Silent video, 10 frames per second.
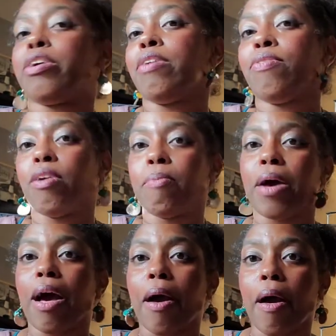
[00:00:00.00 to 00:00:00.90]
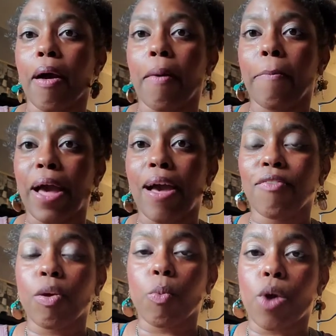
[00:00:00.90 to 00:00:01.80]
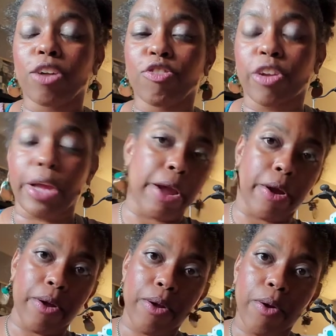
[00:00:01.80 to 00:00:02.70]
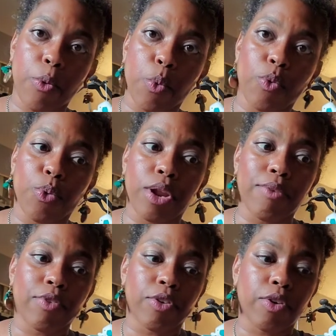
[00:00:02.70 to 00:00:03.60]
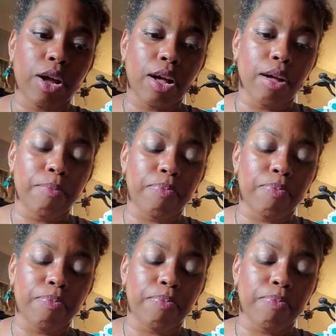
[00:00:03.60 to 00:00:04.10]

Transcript: give them a bath and wash their hair with whatever um,